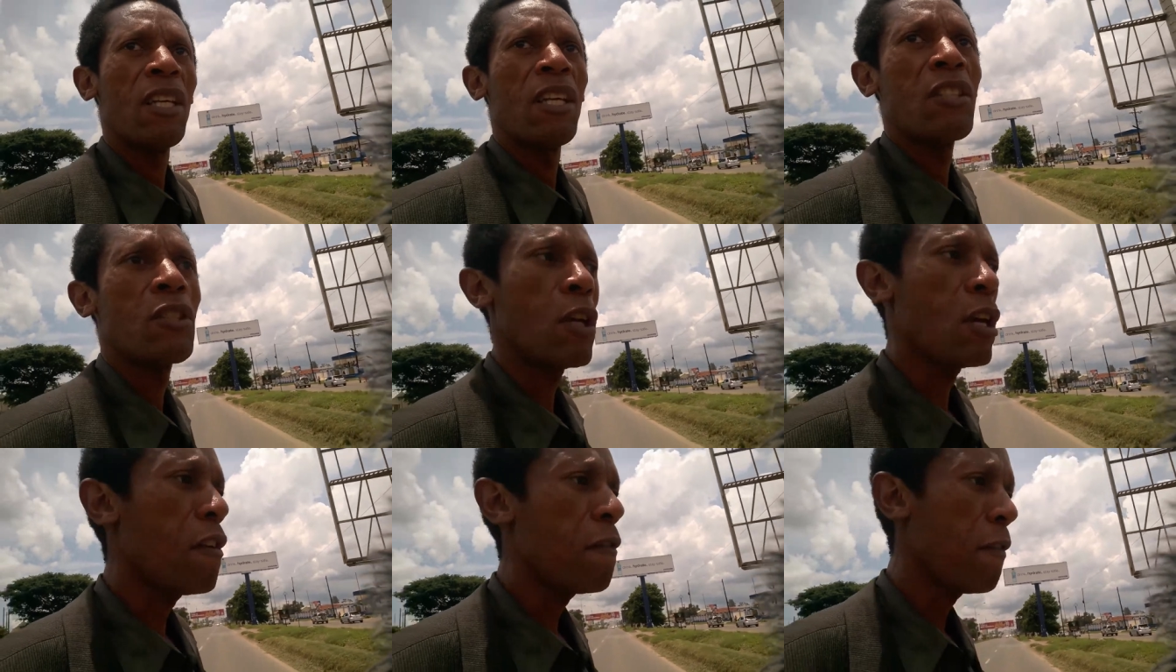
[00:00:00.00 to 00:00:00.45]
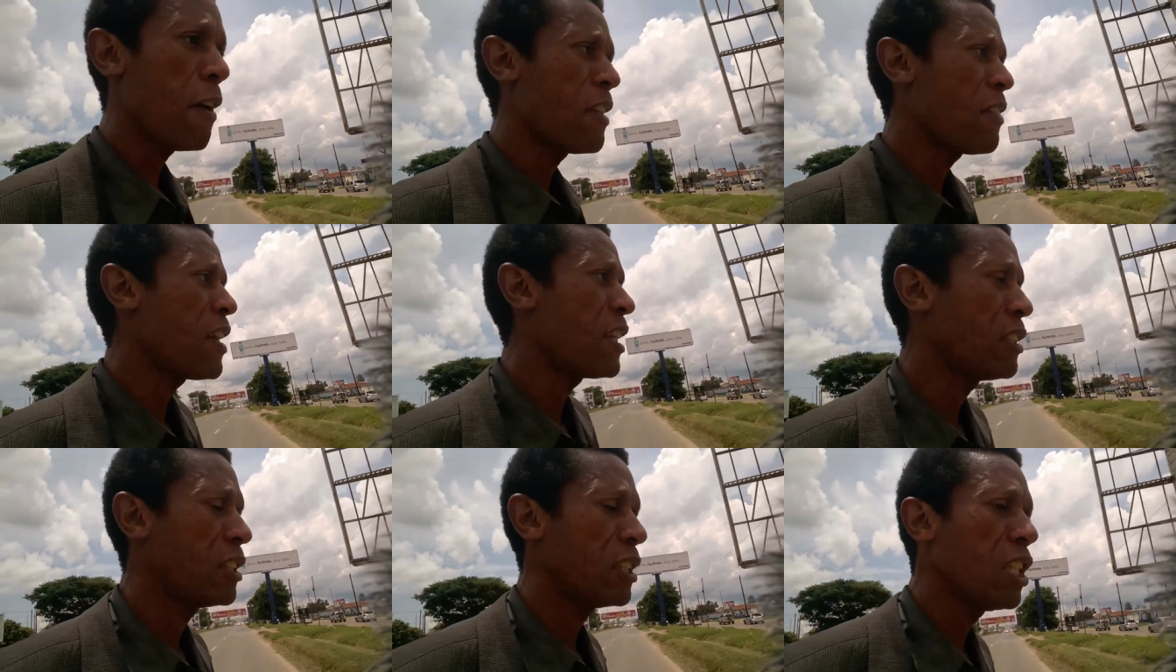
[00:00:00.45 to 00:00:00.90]
So you
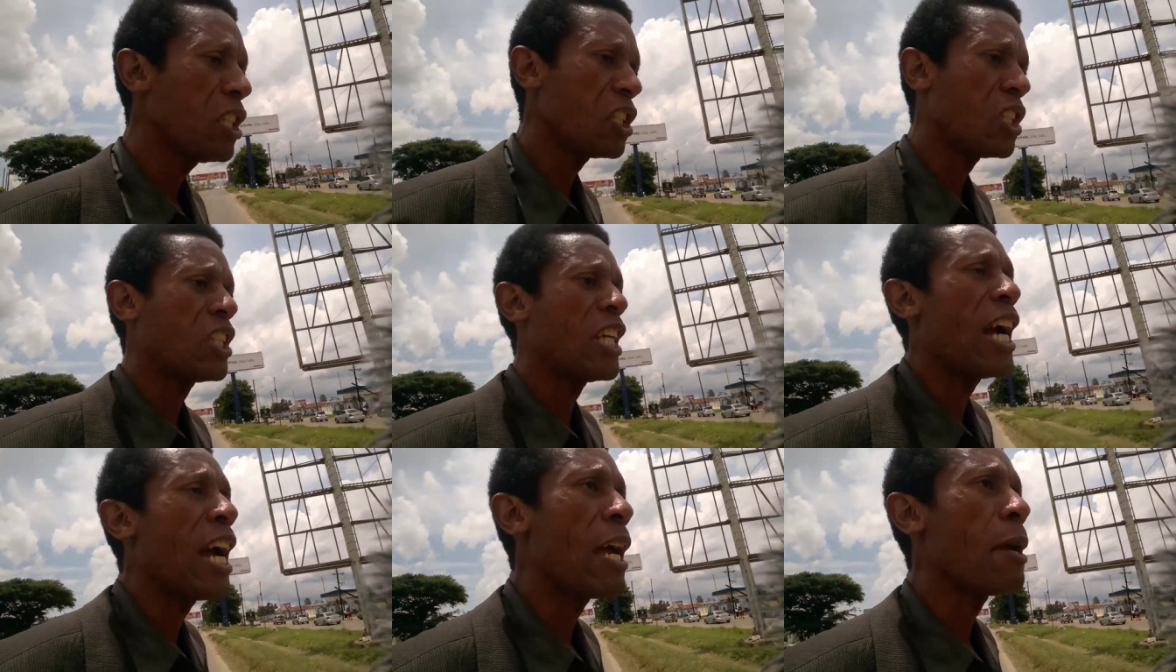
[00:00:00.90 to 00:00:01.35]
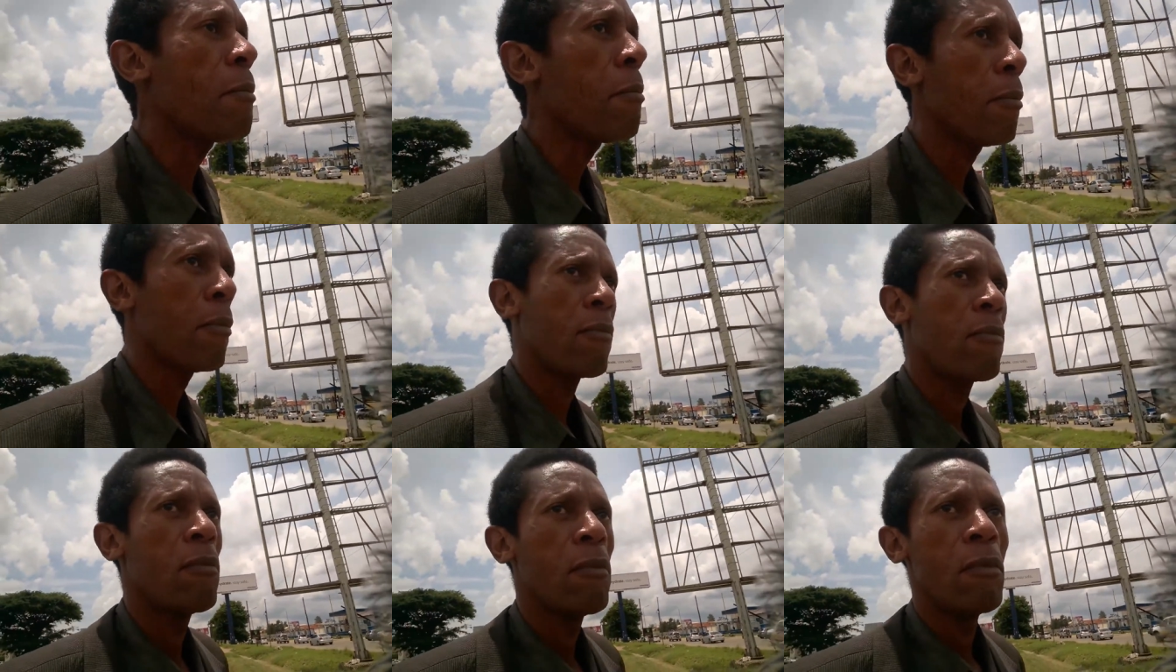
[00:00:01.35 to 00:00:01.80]
find that each time
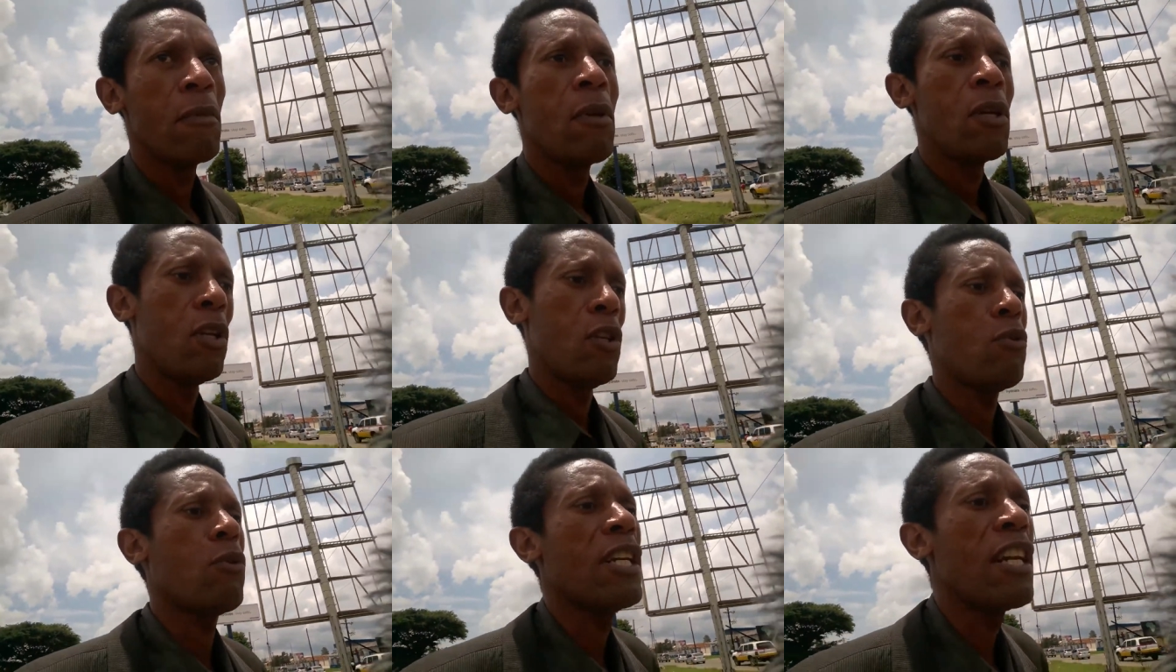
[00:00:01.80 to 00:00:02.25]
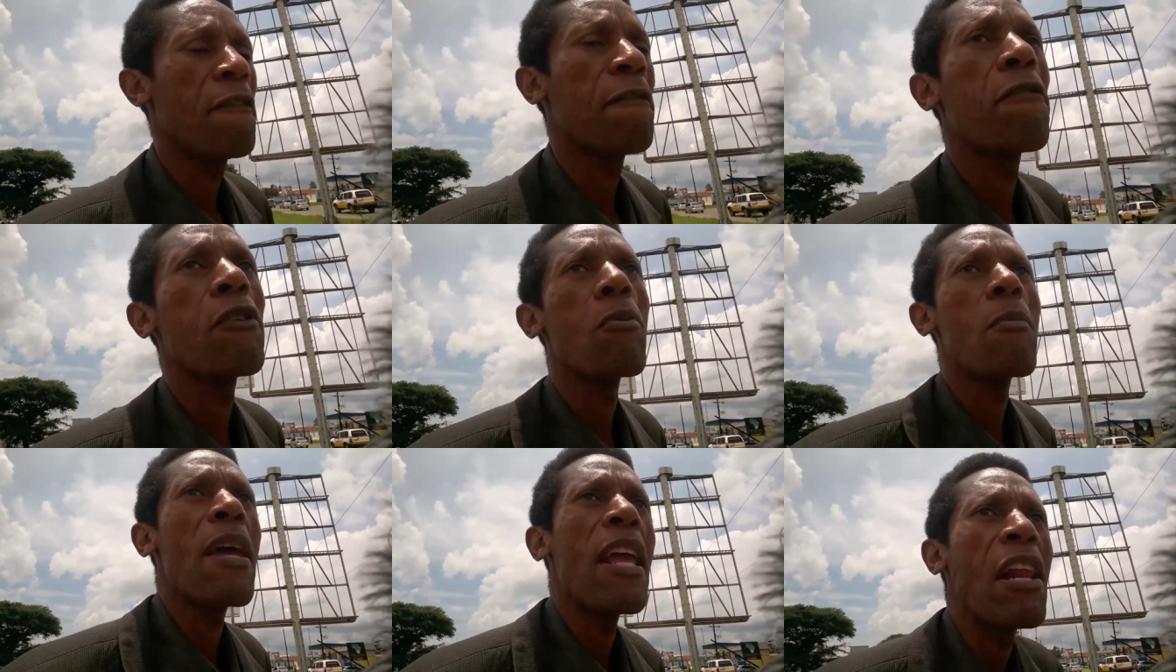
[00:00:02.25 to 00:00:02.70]
you want to
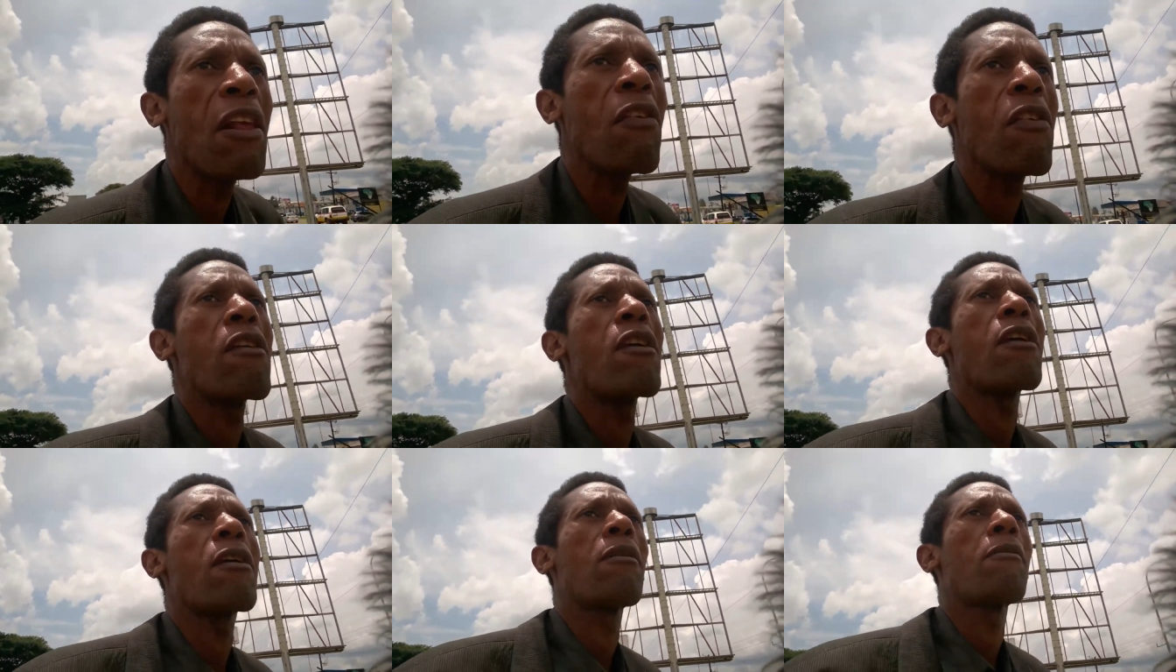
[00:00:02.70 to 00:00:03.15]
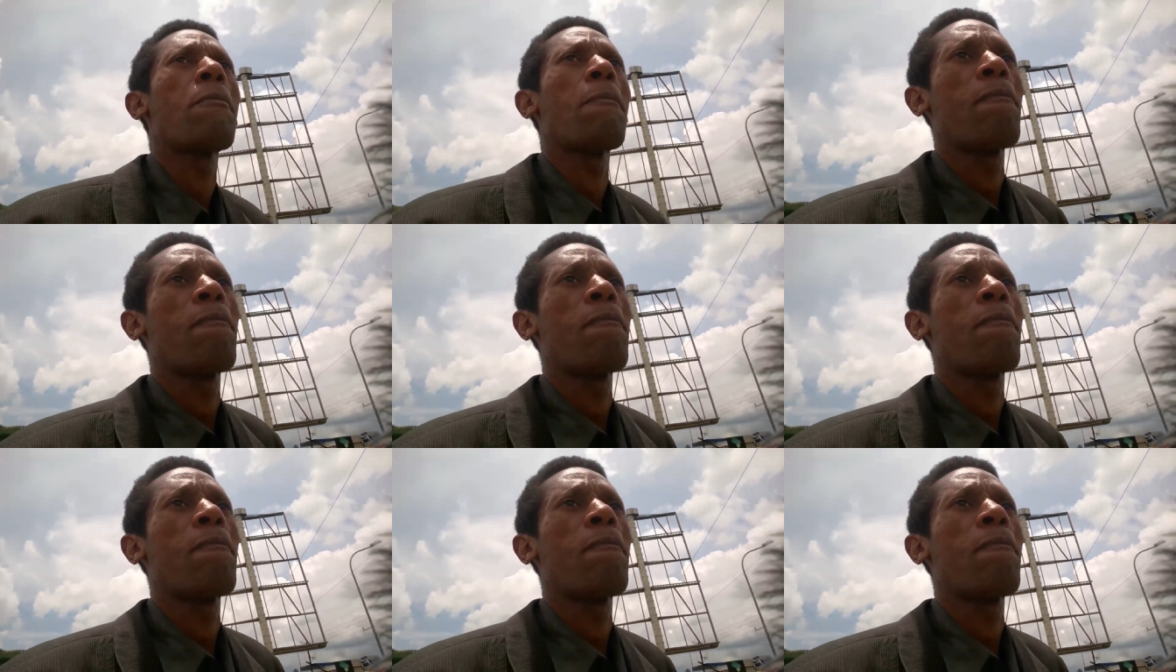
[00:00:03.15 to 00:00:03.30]
film anything,